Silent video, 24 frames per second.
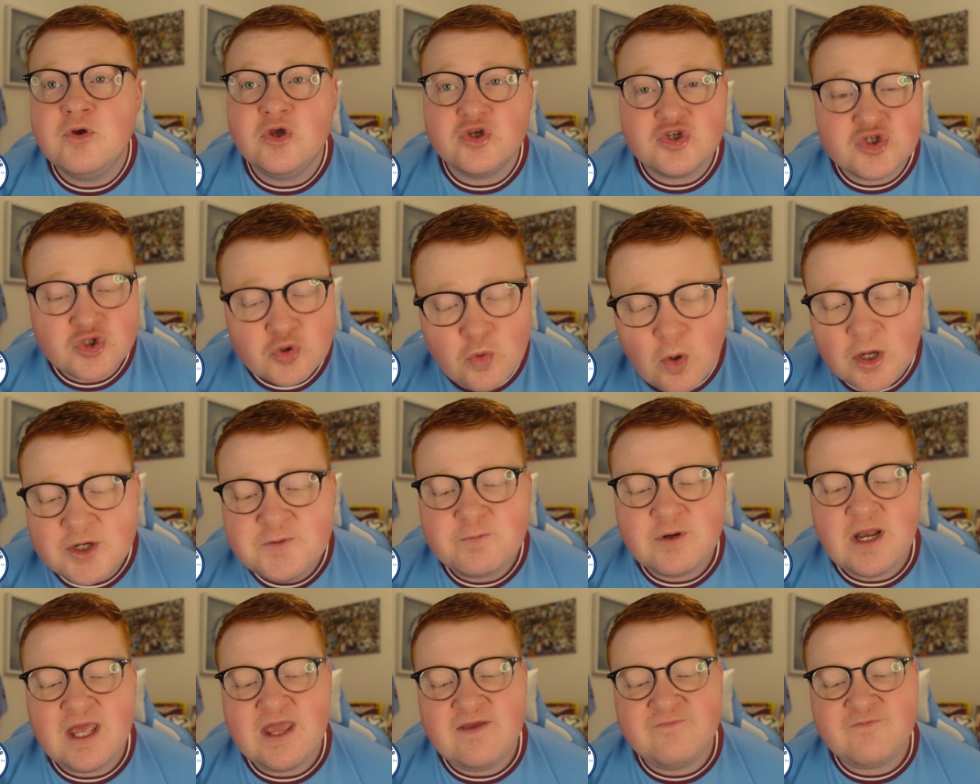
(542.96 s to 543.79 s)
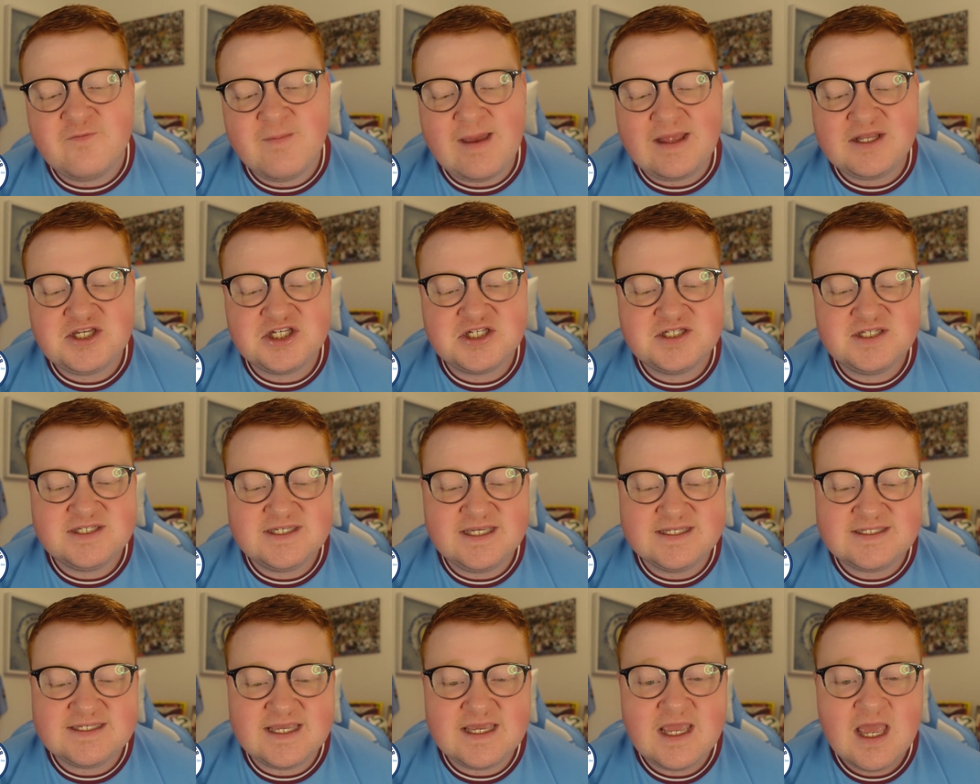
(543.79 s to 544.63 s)
a squad player for Manchester
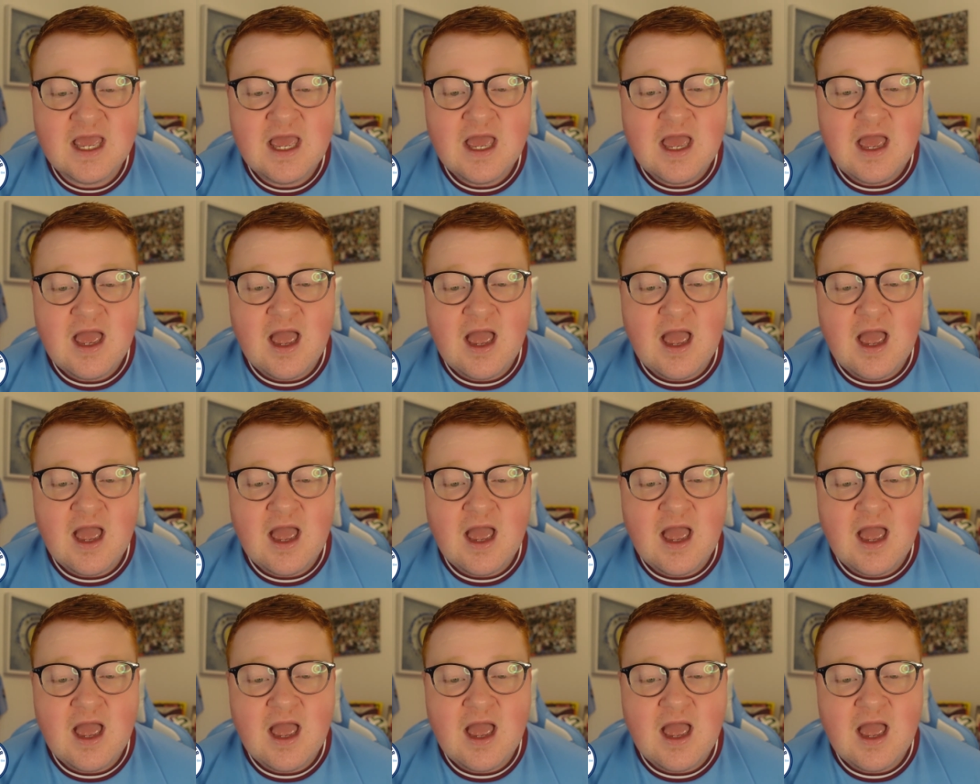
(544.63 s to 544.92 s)
City.